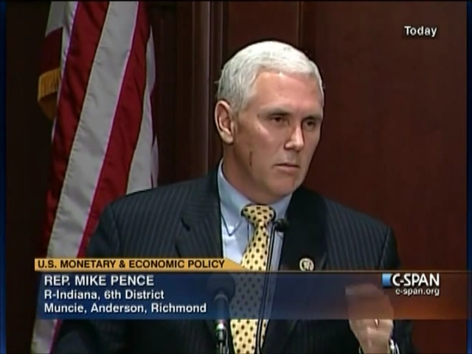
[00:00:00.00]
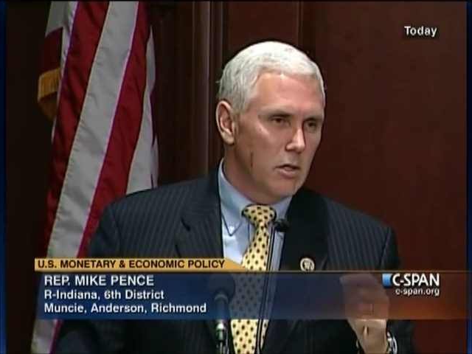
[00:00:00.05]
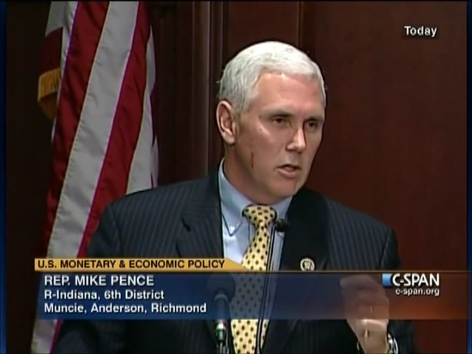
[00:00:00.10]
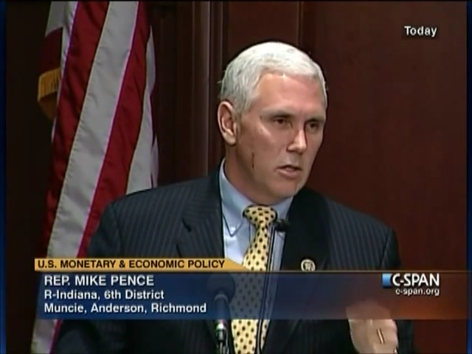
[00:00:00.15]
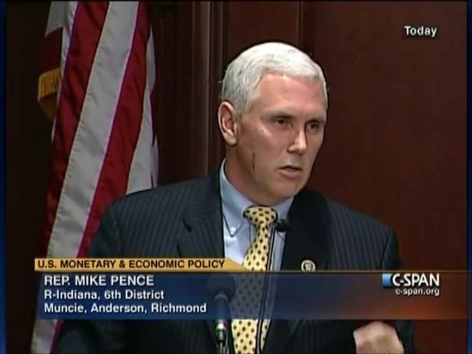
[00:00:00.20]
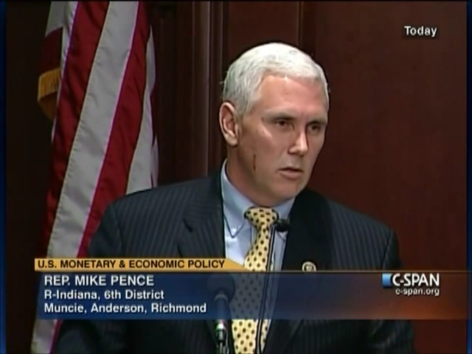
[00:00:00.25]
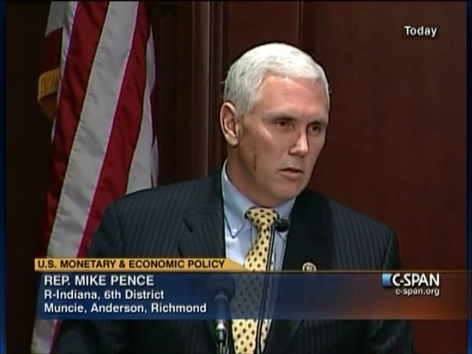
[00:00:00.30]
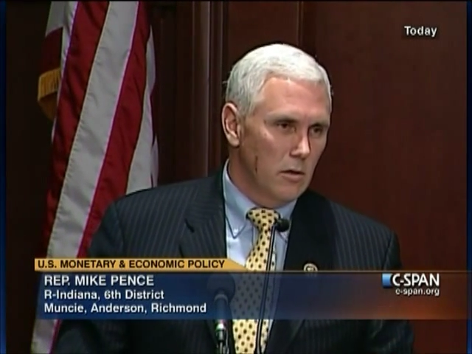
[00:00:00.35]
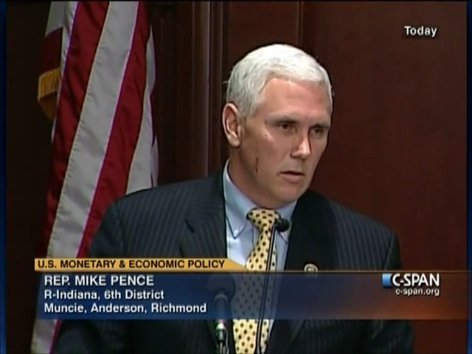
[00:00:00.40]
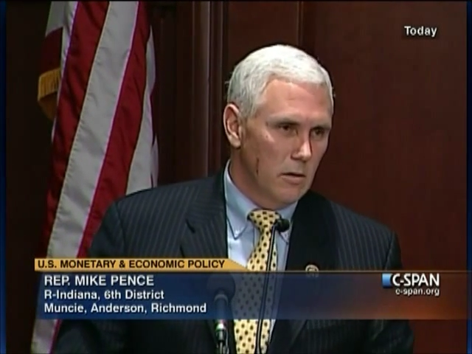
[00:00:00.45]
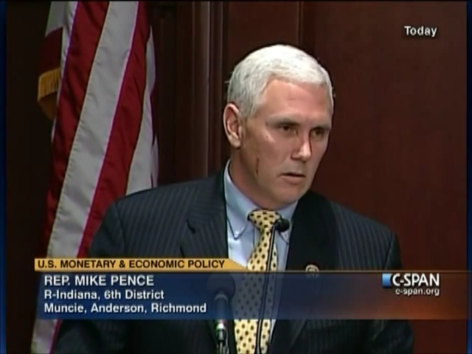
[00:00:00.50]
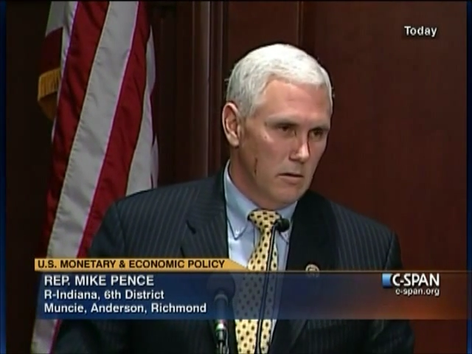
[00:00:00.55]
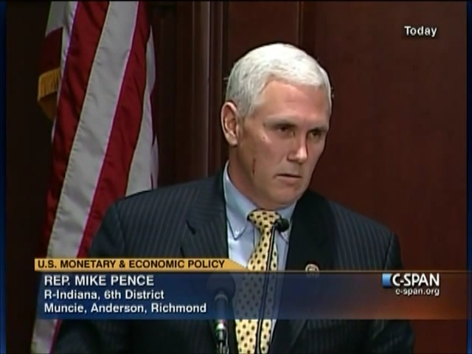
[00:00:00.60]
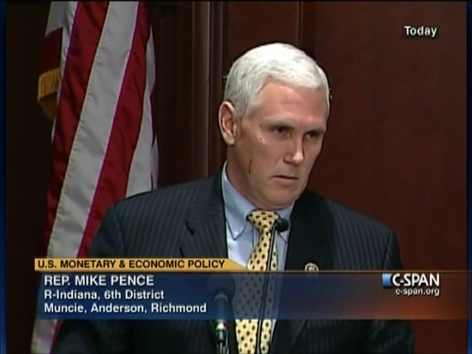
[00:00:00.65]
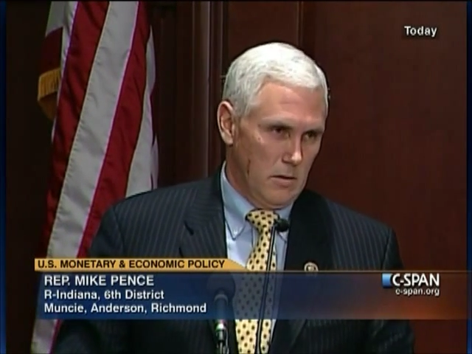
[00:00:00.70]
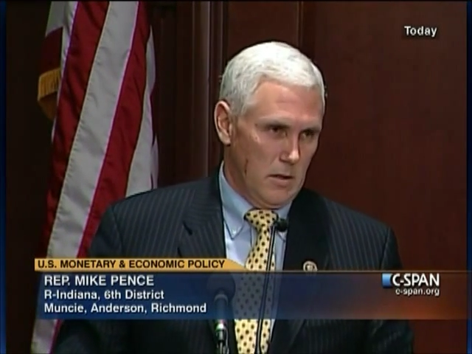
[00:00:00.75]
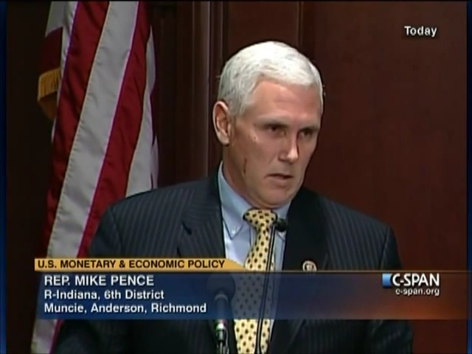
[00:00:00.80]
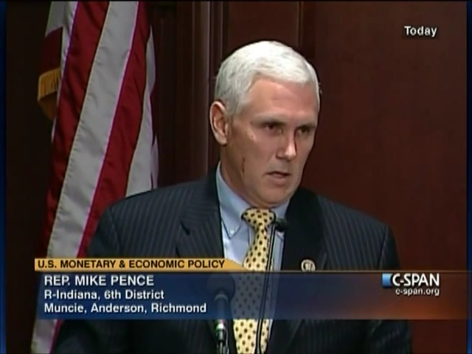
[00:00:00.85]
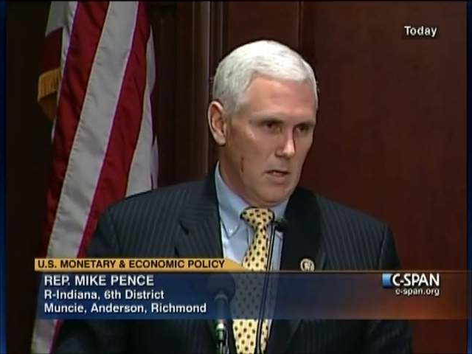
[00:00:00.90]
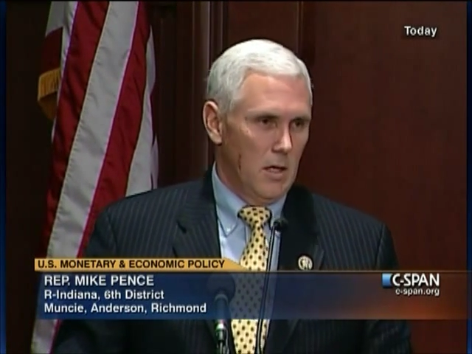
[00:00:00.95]
be cured
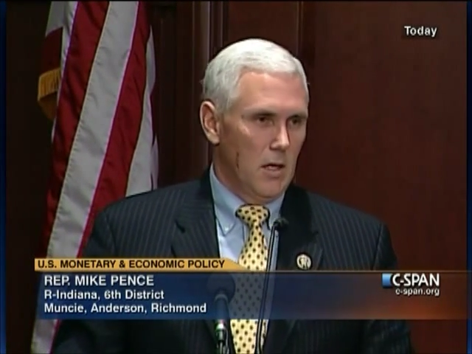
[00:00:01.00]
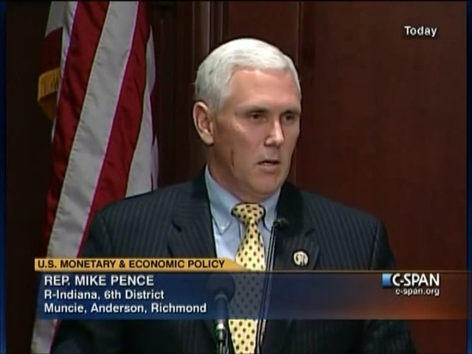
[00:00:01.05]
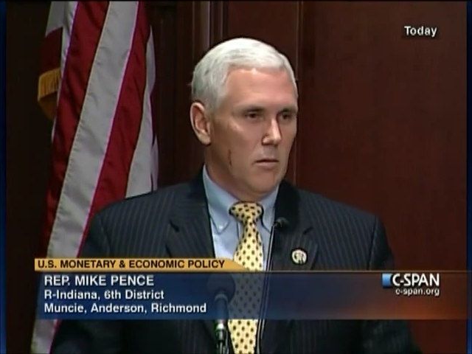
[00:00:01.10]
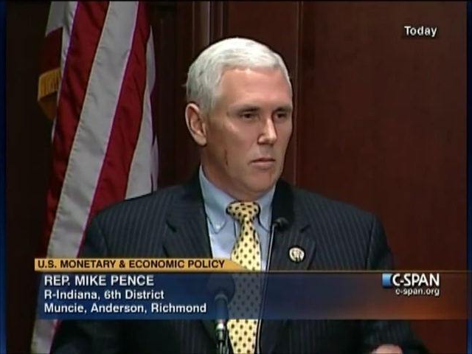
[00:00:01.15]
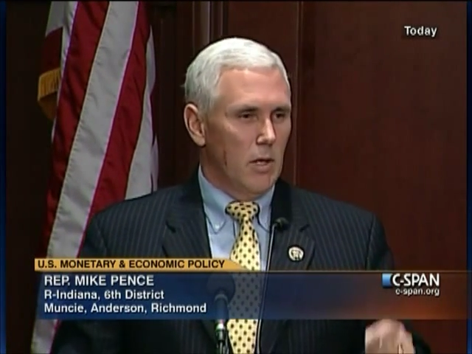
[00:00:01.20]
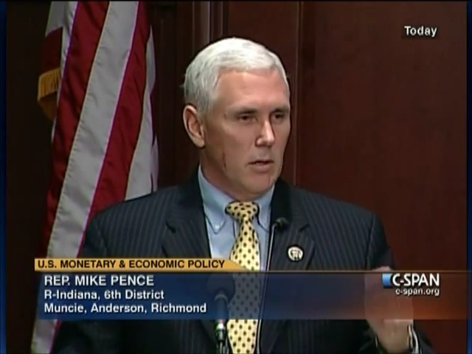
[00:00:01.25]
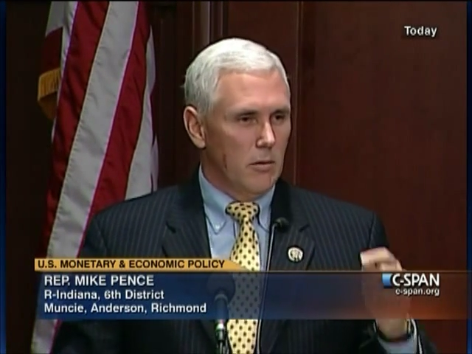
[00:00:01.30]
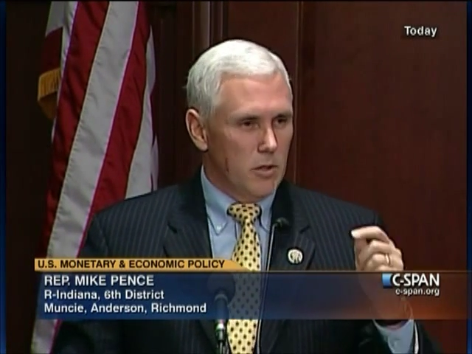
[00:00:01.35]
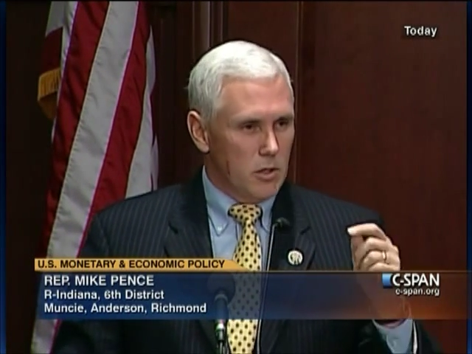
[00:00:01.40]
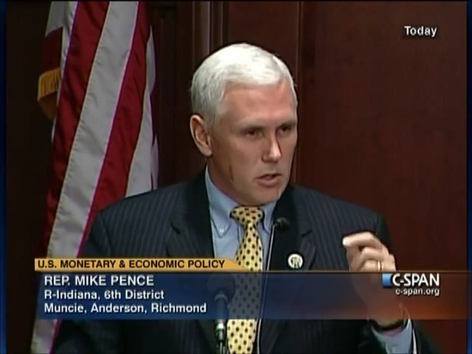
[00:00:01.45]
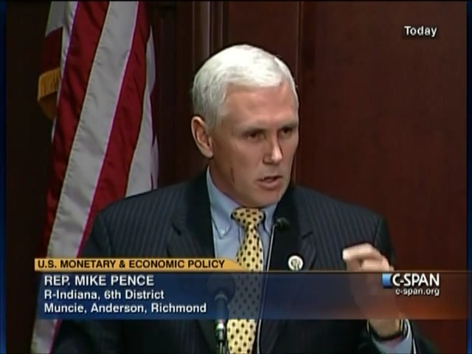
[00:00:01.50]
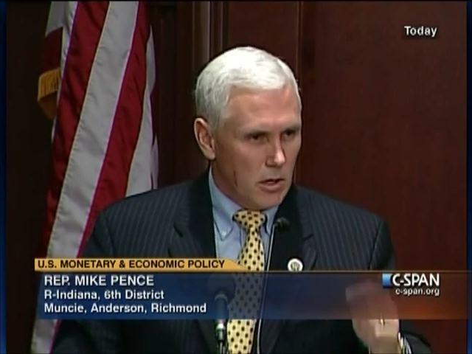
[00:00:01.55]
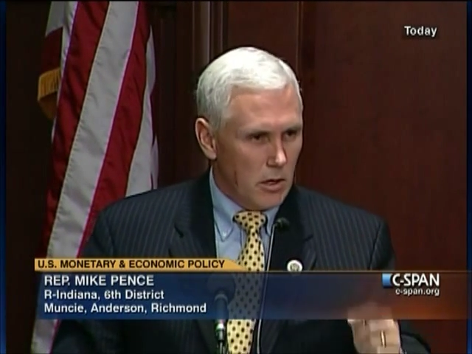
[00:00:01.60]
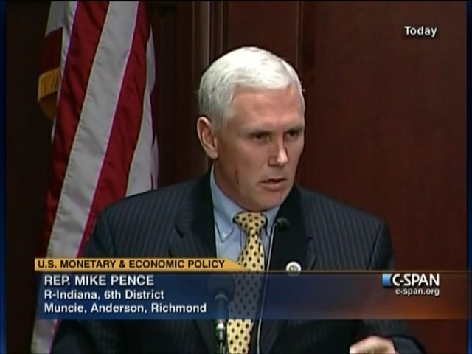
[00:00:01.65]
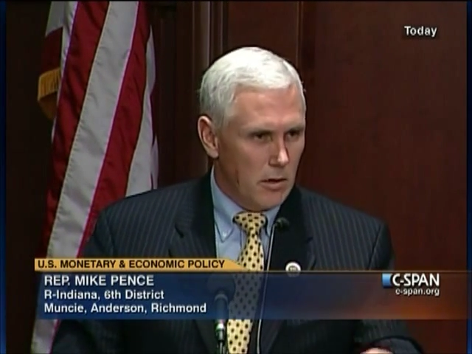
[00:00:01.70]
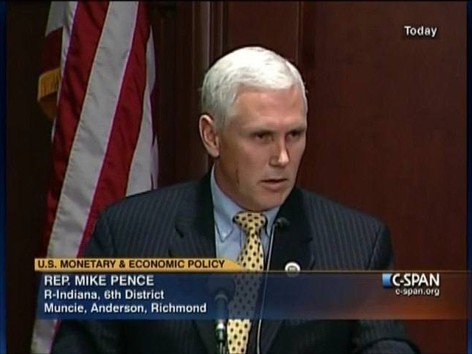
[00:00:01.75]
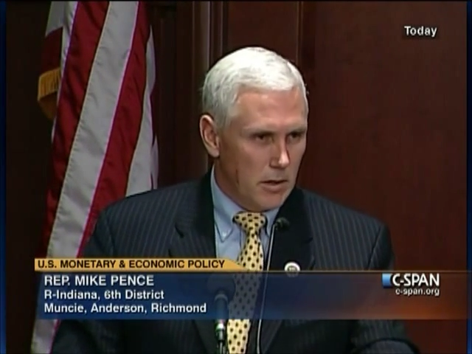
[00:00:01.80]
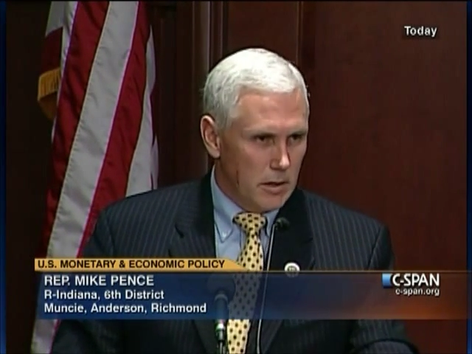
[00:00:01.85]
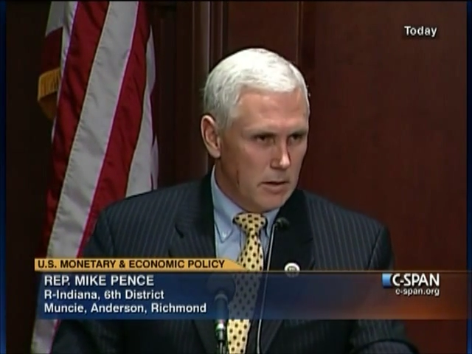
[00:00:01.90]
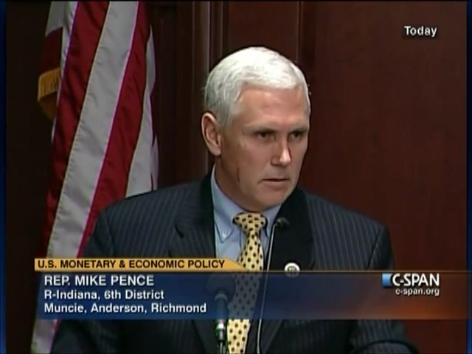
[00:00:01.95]
by
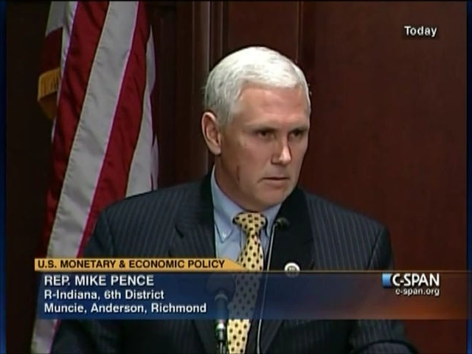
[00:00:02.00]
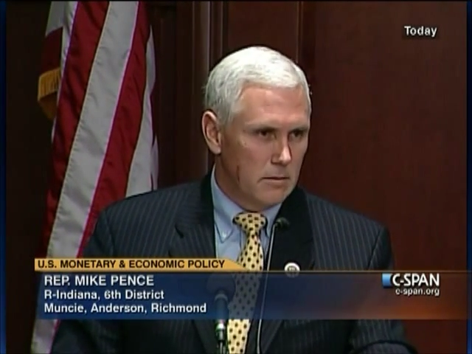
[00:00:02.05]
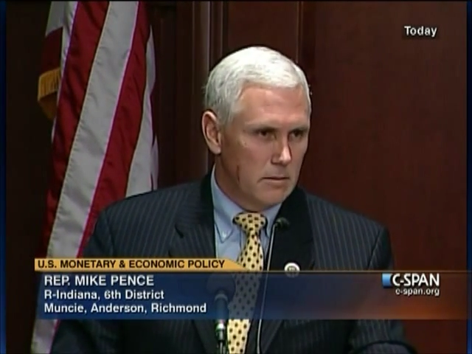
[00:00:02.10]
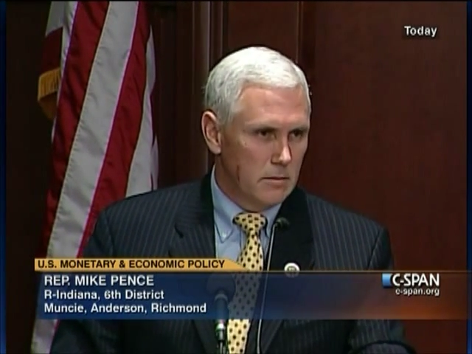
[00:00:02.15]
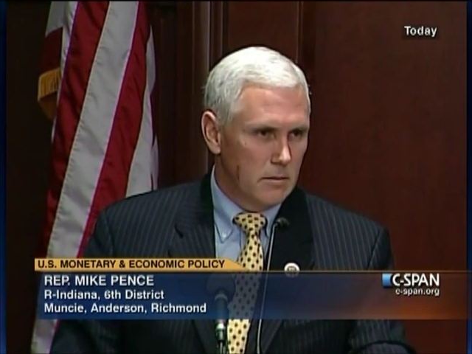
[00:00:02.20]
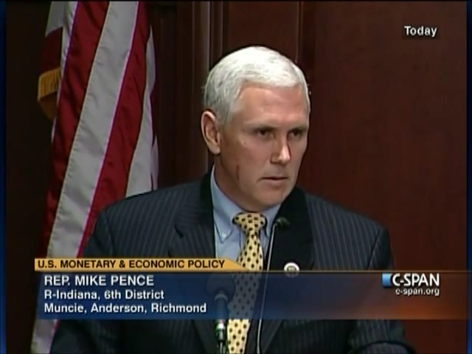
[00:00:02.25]
returning